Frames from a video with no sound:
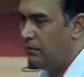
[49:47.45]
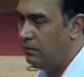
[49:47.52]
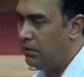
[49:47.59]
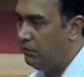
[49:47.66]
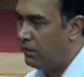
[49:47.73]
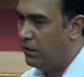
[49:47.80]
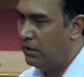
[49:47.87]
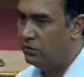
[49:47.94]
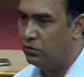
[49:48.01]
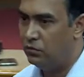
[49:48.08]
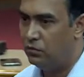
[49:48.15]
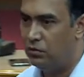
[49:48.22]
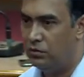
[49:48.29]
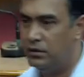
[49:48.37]
buffer and
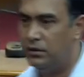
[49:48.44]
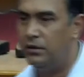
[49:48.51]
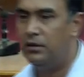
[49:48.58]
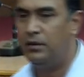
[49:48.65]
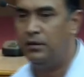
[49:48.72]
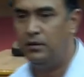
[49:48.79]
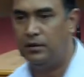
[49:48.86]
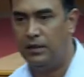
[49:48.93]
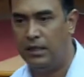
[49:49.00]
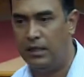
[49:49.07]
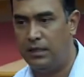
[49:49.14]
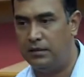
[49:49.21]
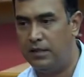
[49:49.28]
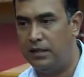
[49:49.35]
so forth
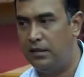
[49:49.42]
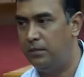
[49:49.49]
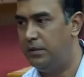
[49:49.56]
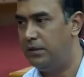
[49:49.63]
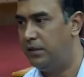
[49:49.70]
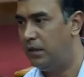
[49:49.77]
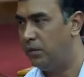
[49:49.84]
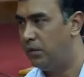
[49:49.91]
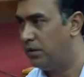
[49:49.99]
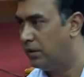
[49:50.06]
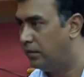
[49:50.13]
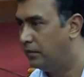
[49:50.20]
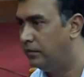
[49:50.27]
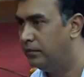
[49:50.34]
and inside a PCR
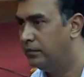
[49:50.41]
machine.